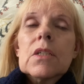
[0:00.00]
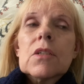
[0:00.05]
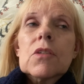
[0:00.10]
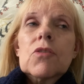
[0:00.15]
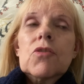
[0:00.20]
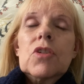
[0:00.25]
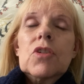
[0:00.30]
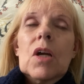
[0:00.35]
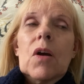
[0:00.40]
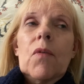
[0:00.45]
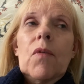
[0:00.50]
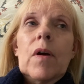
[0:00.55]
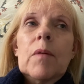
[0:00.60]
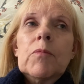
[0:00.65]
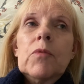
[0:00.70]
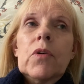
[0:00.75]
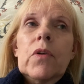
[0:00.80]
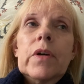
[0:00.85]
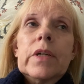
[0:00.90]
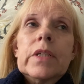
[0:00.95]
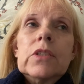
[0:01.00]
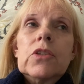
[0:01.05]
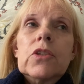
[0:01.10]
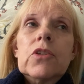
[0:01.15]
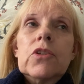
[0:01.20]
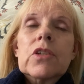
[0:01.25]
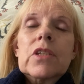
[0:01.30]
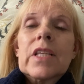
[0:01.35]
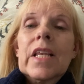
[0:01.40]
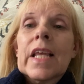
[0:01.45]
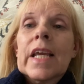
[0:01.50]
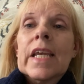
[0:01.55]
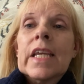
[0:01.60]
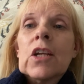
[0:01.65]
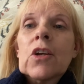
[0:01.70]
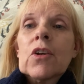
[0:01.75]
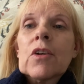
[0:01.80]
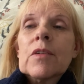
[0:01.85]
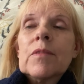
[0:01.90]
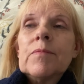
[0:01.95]
So I'm going to just lay
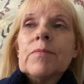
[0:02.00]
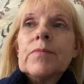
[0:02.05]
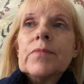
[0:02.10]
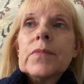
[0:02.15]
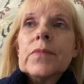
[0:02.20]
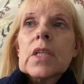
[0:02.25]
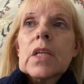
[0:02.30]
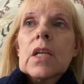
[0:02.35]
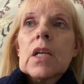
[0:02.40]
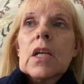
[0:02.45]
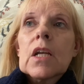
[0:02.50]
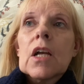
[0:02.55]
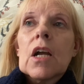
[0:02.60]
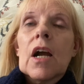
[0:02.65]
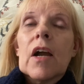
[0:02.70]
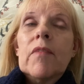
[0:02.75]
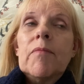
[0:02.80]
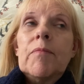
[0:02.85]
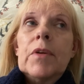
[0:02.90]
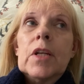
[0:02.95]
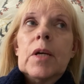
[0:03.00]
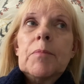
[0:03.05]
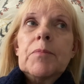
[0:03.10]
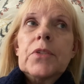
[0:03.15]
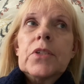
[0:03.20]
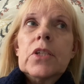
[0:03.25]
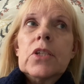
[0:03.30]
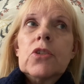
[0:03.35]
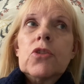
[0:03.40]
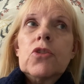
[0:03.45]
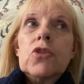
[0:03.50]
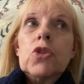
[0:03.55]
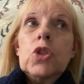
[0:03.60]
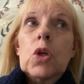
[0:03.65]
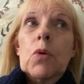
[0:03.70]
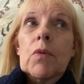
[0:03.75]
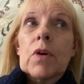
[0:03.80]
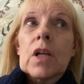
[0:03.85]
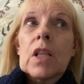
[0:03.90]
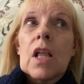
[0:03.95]
here. I've been up since
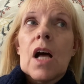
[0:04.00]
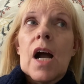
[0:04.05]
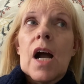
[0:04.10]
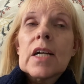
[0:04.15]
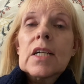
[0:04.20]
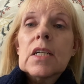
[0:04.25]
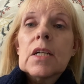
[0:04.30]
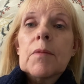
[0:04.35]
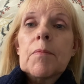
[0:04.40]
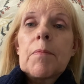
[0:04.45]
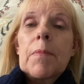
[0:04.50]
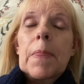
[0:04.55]
2 o'clock.